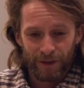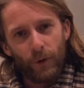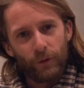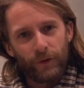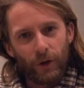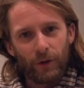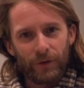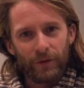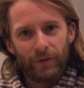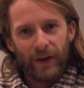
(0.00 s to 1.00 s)
Moving
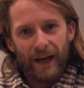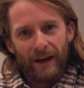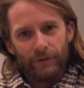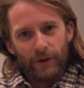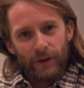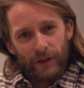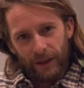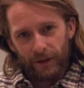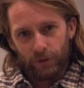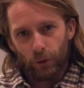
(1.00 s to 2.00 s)
on, they have a
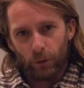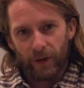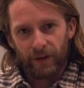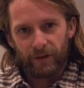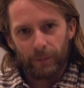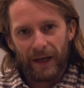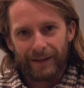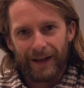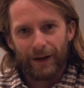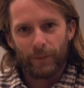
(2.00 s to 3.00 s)
like a touring
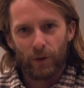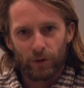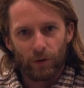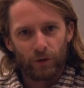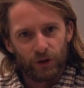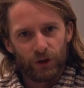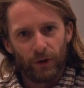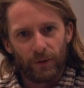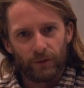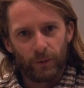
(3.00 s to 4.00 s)
specced out model on show as